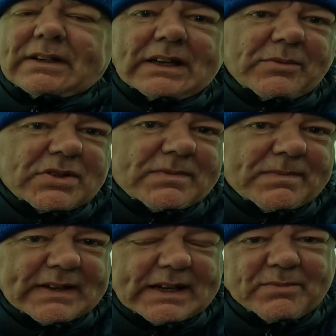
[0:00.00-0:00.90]
Yeah,
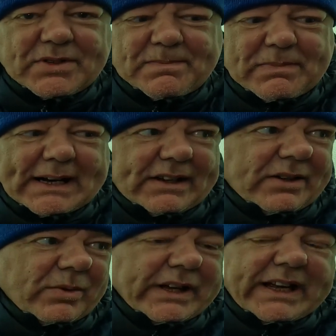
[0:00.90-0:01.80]
I'm just packing
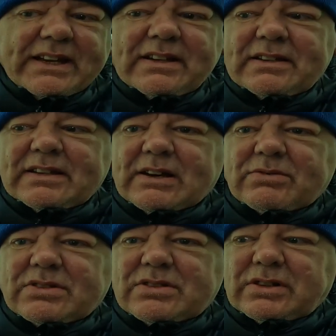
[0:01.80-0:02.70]
away now,
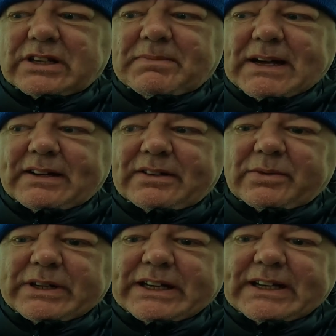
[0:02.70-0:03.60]
slowly packing
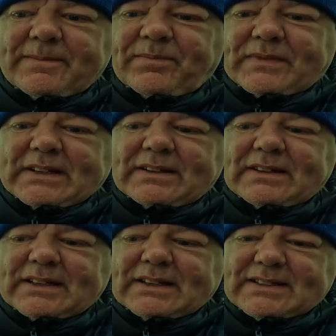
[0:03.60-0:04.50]
away.
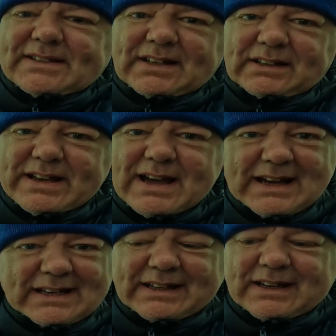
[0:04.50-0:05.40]
Still
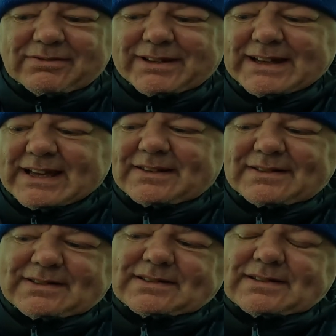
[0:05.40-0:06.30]
gnarly out there.
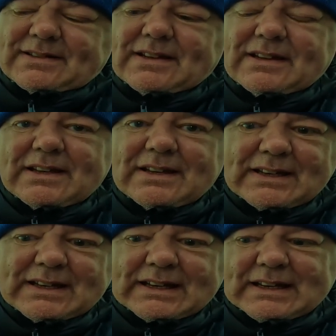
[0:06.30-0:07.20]

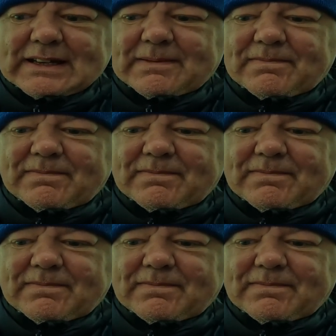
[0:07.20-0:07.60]
I